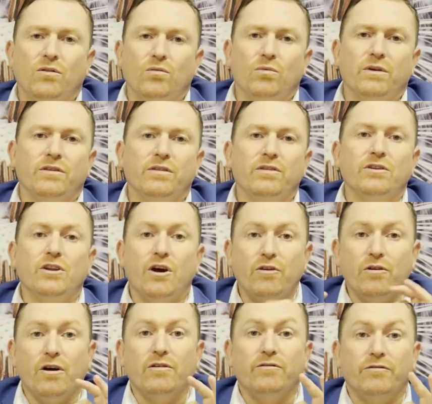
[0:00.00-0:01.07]
with
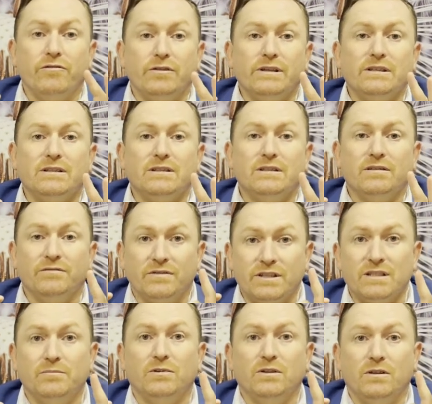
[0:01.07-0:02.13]
no ovaries
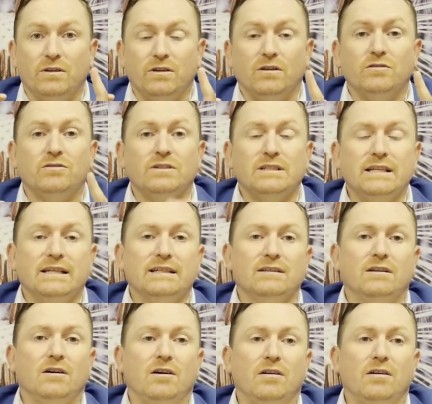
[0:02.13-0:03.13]
visible on ultrasound